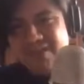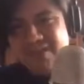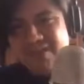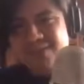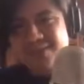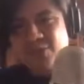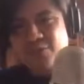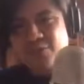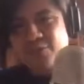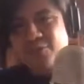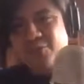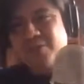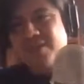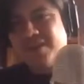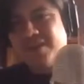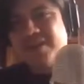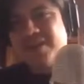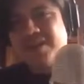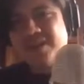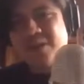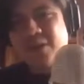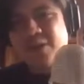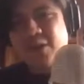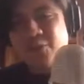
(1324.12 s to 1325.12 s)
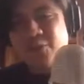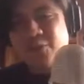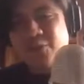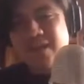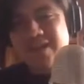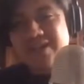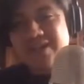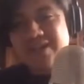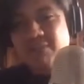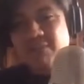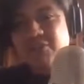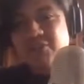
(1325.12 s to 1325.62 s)
So
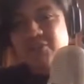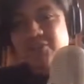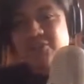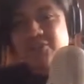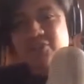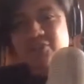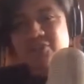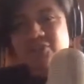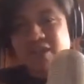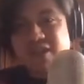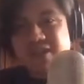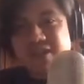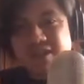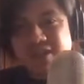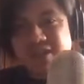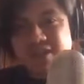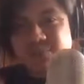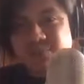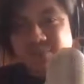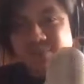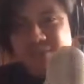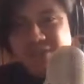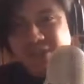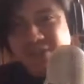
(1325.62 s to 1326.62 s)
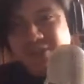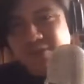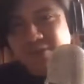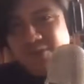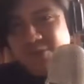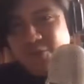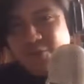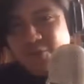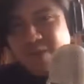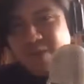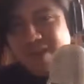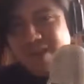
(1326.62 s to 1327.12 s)
otherwise, I'm just stuck in this particular
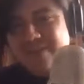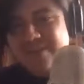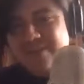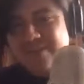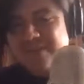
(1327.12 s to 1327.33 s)
domain. So I